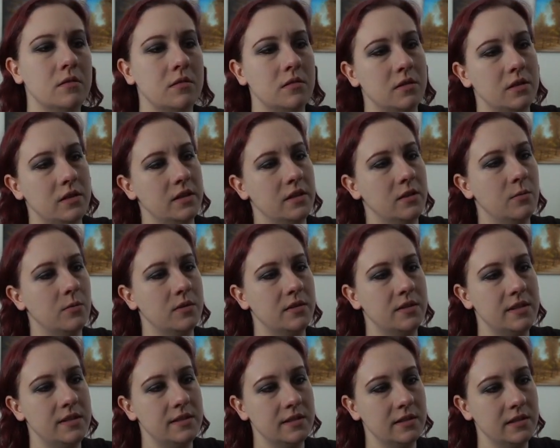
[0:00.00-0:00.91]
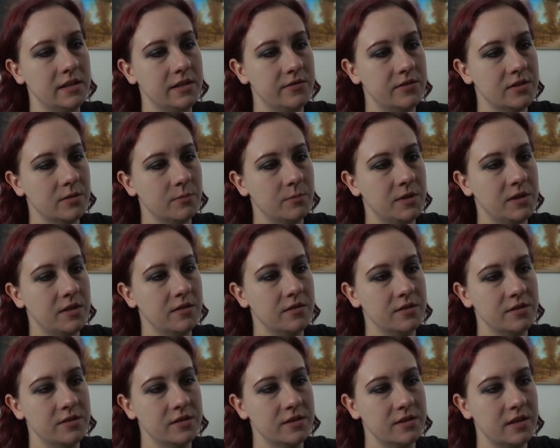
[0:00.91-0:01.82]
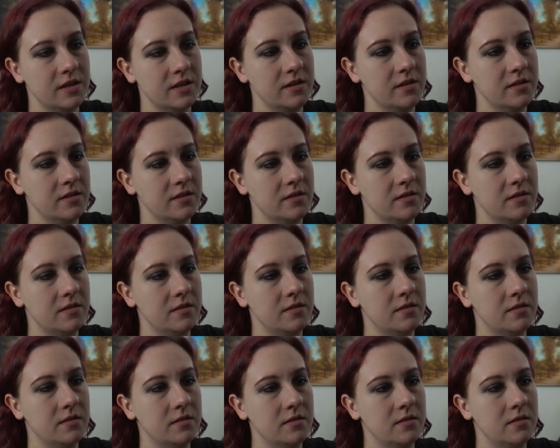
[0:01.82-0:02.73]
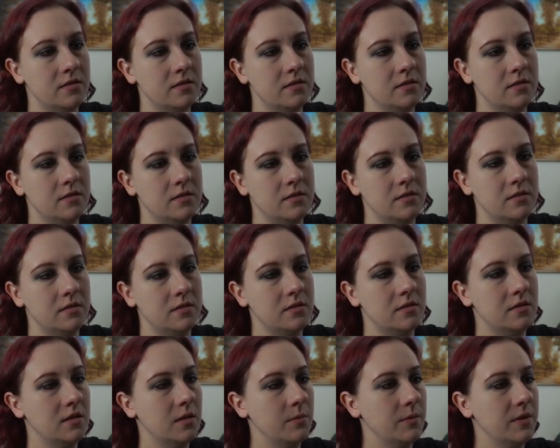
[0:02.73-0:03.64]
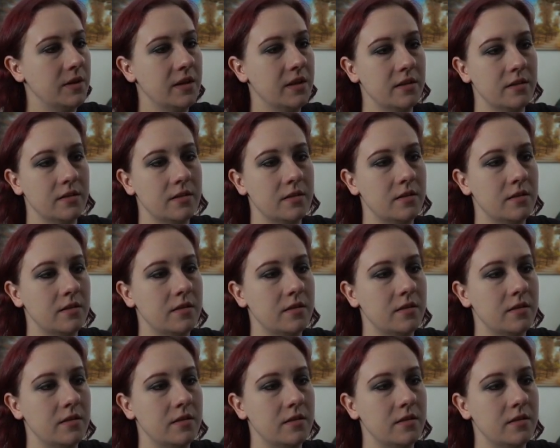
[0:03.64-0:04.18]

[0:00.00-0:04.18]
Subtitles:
And I want these leaves up here to just kind of come together.